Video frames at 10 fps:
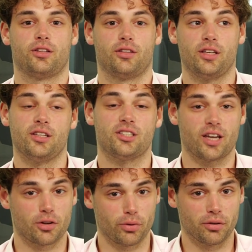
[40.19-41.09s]
the
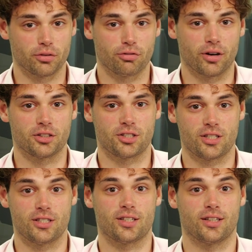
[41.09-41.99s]
second round of
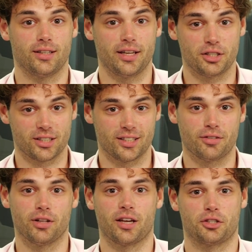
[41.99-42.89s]
France's legislative
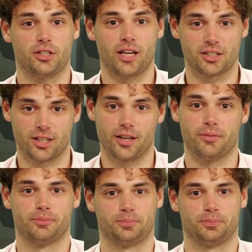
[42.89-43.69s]
election yesterday.